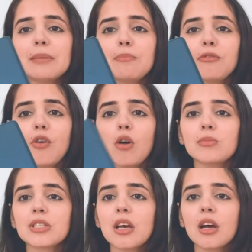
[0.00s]
it
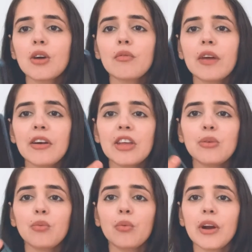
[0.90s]
performs
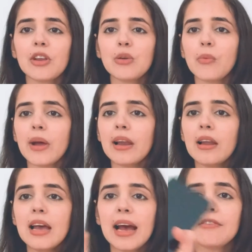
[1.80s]
very well
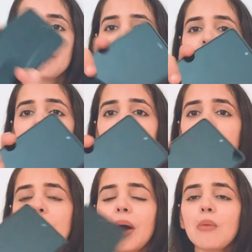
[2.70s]
and fits in
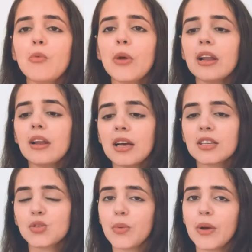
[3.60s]
my palm well as